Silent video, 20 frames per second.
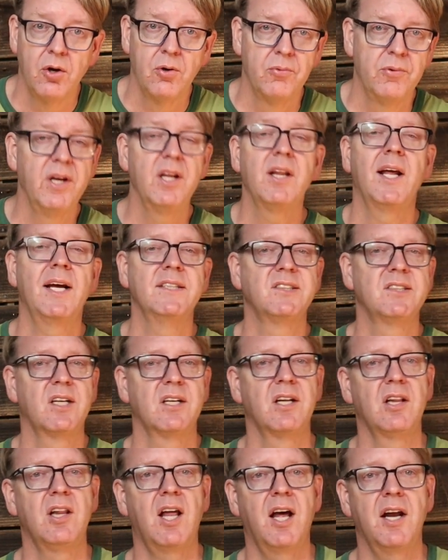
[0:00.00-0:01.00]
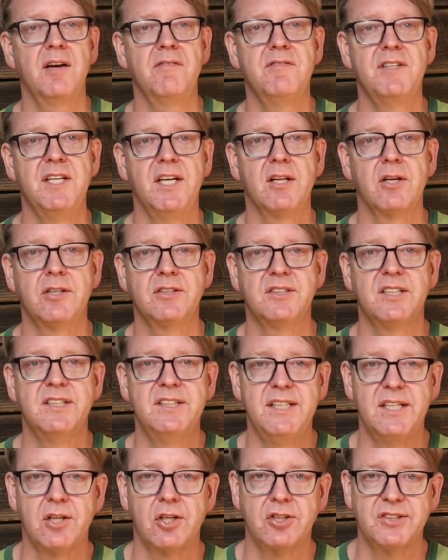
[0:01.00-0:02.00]
realize that a lot of
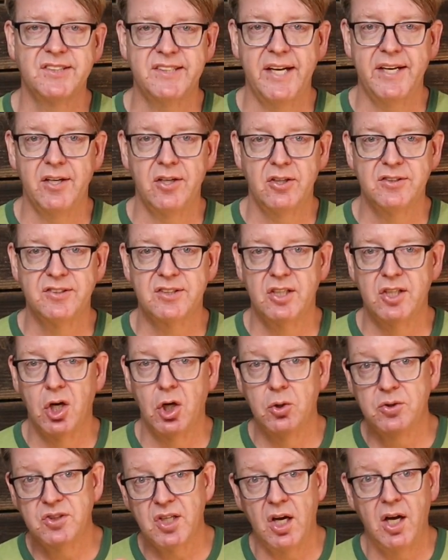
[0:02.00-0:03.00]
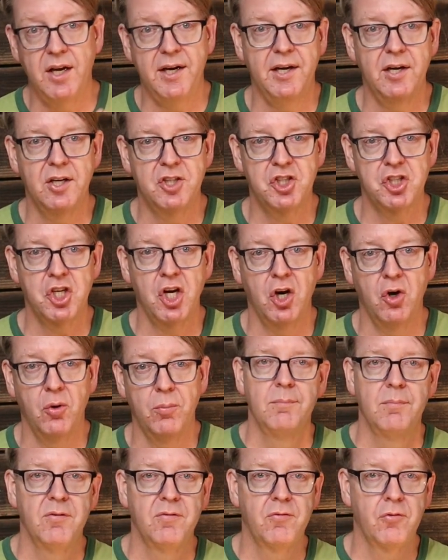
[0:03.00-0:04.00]
dealer-to-dealer sales goes on at a
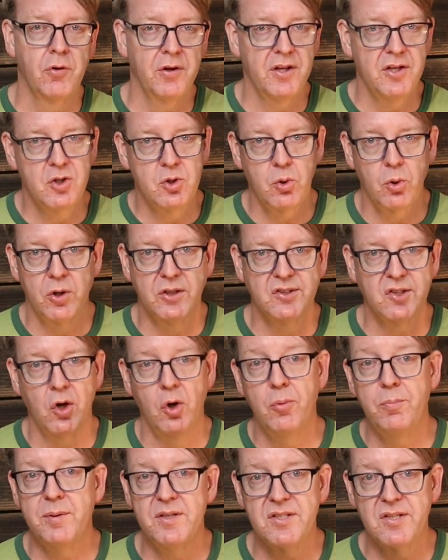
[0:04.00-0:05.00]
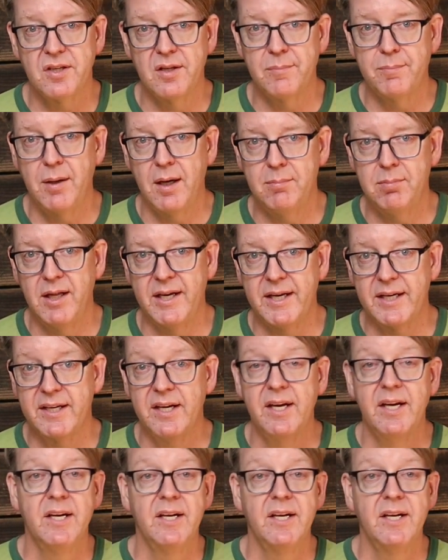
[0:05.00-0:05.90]
show before the doors open to the public,